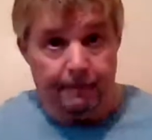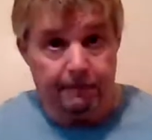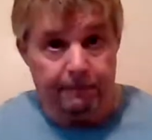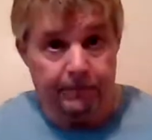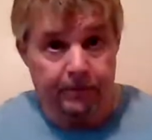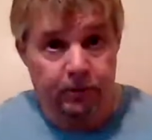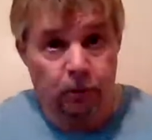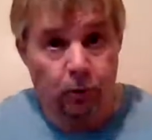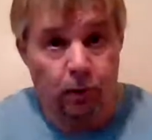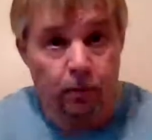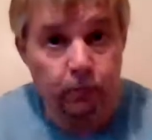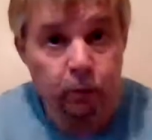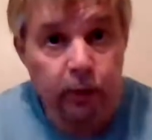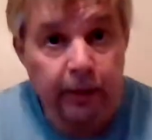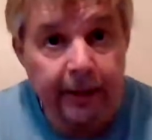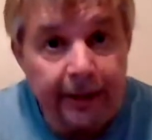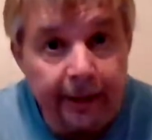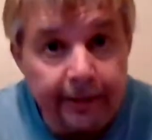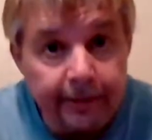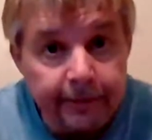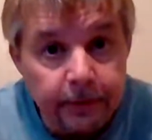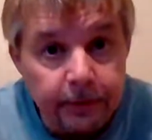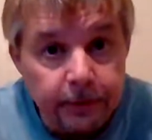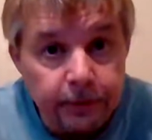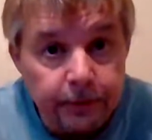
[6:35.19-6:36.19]
So I'm looking
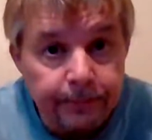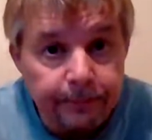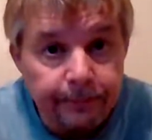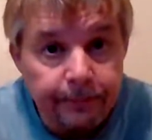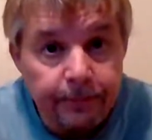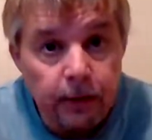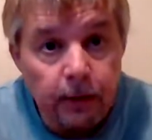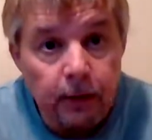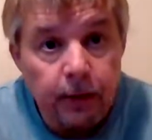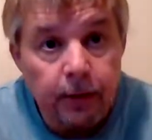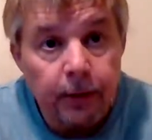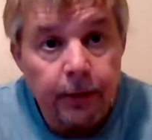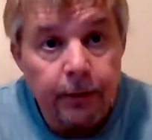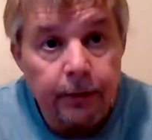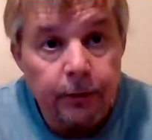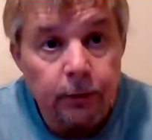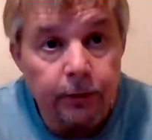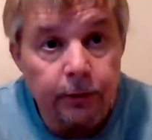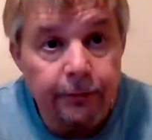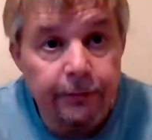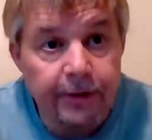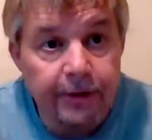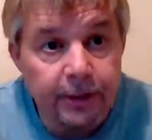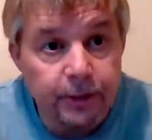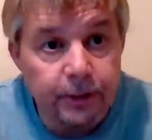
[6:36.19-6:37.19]
at this, your
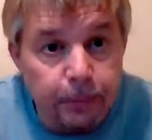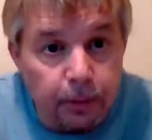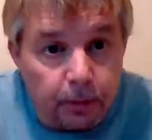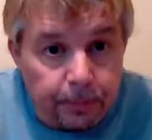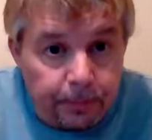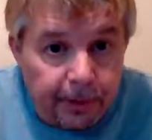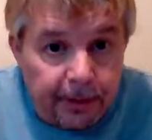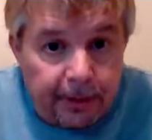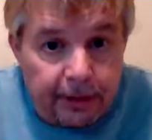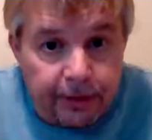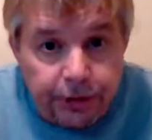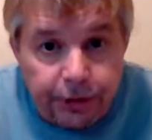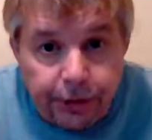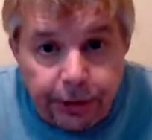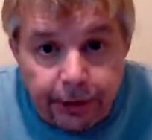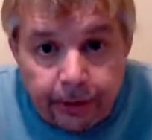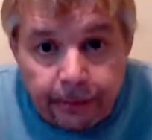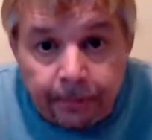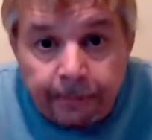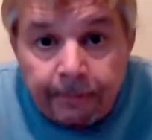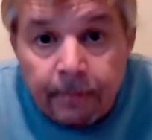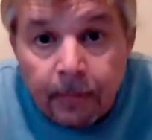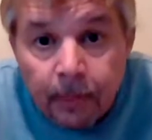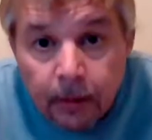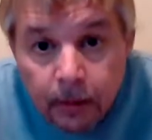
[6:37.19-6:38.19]
Facebook page here.